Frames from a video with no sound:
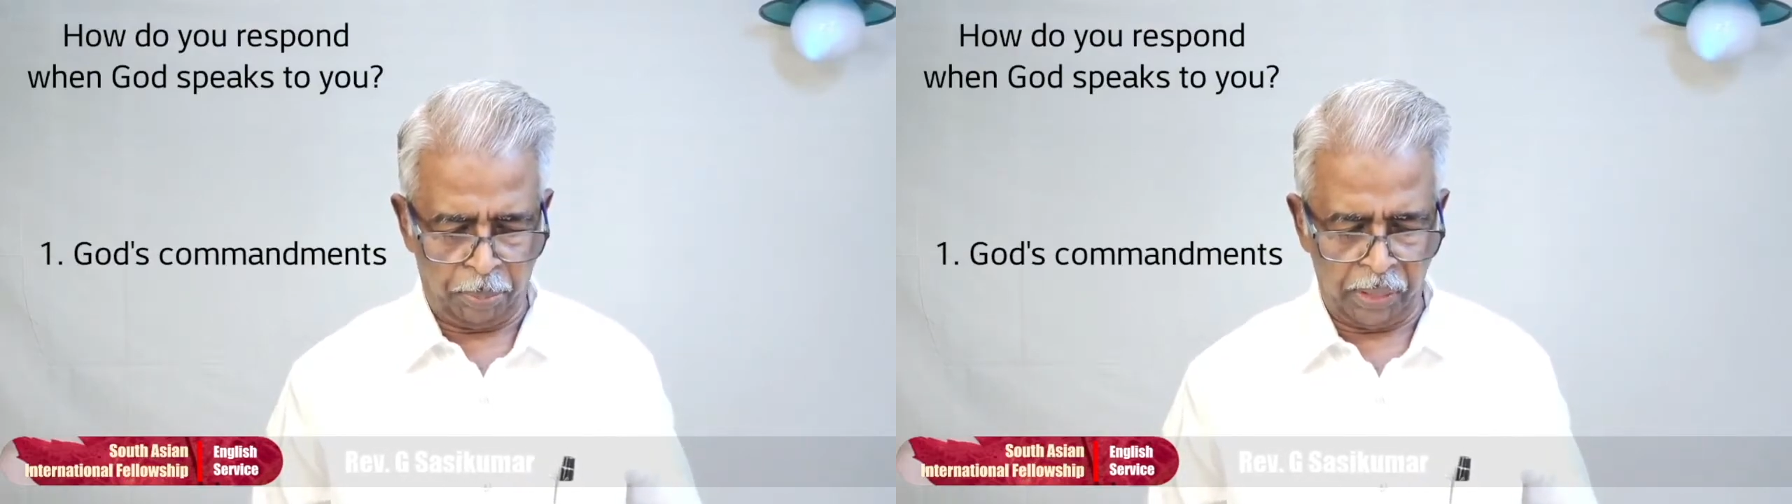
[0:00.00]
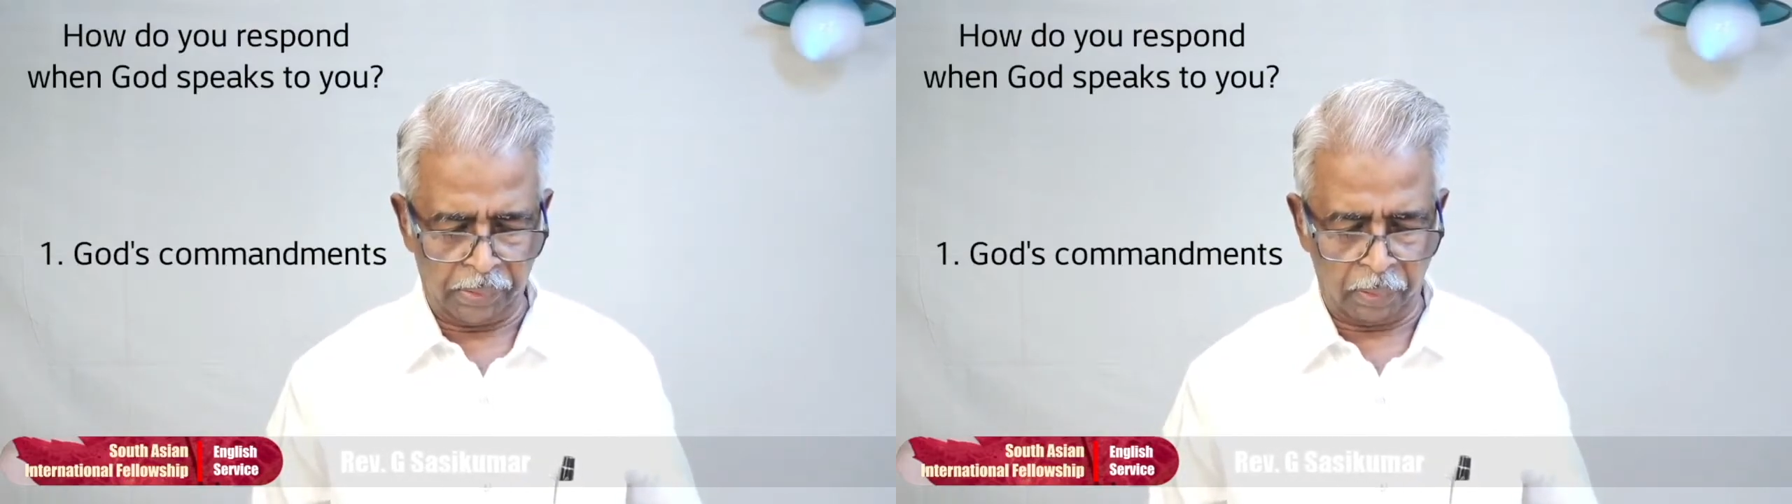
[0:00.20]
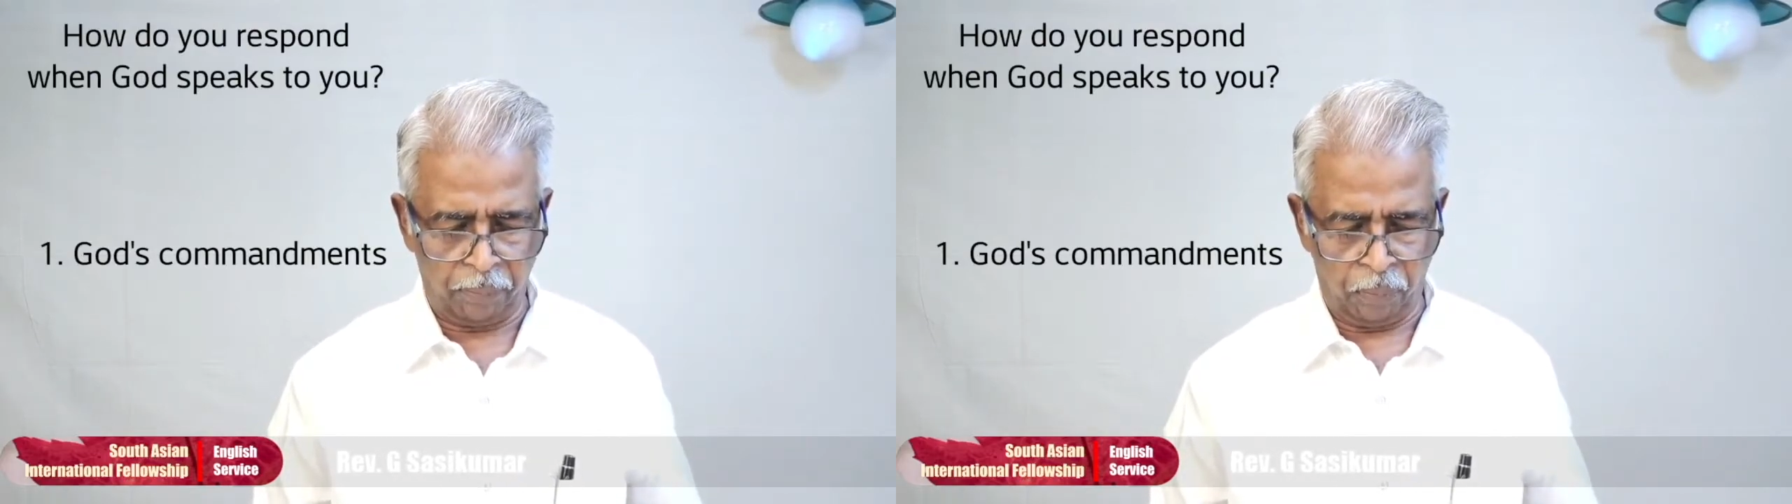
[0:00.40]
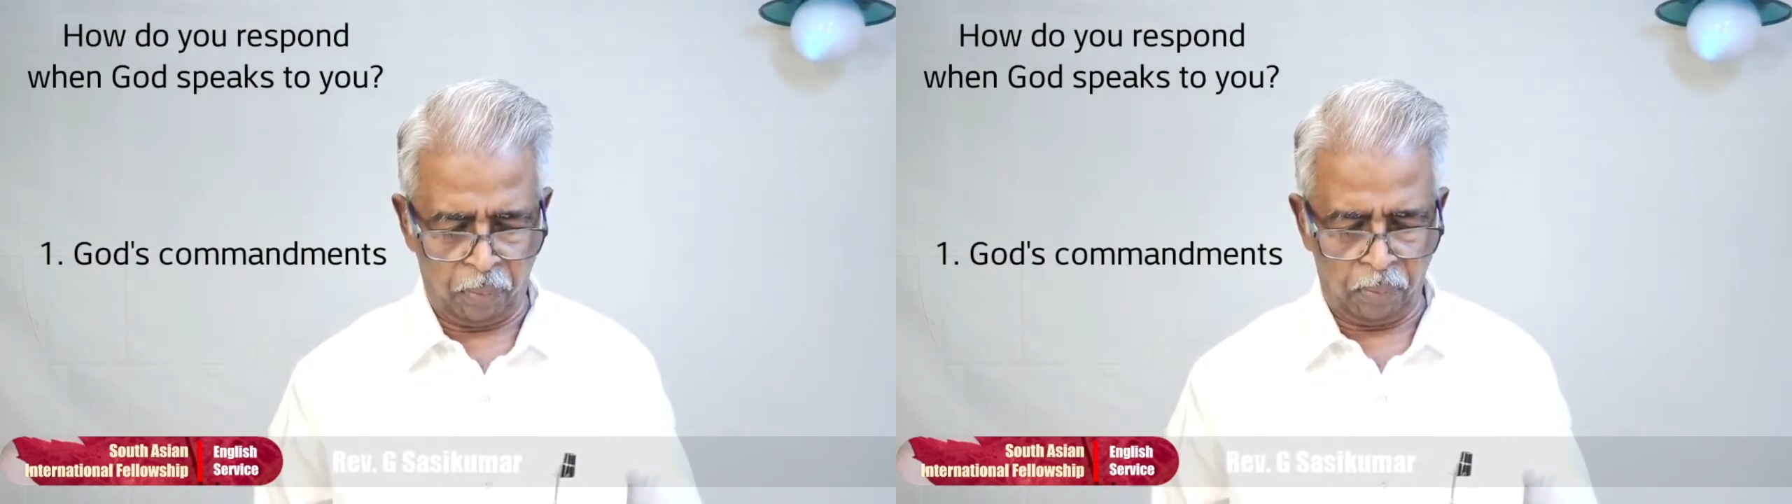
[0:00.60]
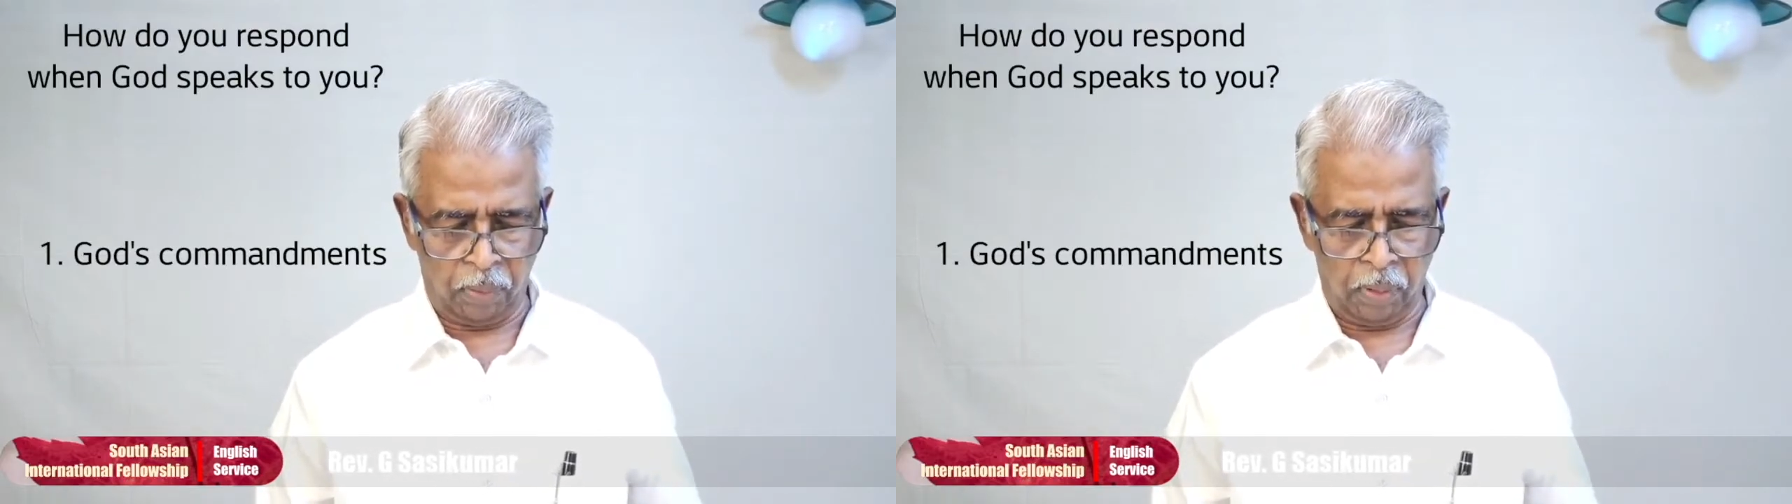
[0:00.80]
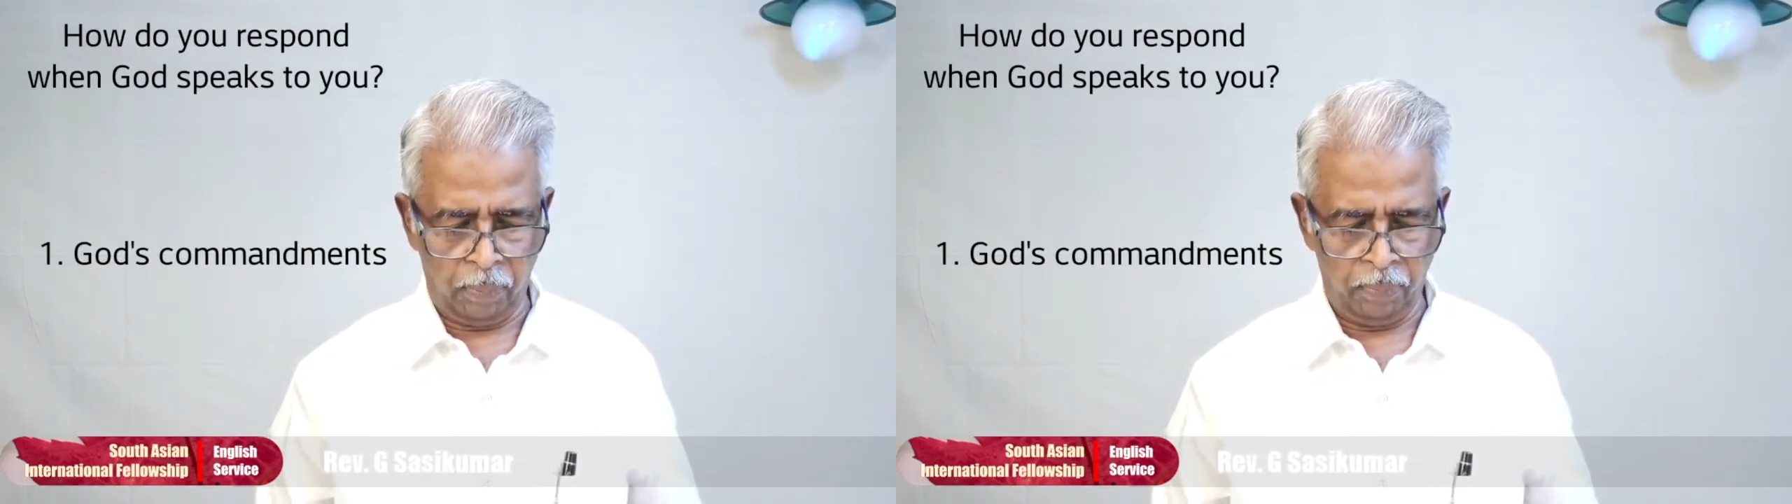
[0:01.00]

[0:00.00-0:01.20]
a piece of wood.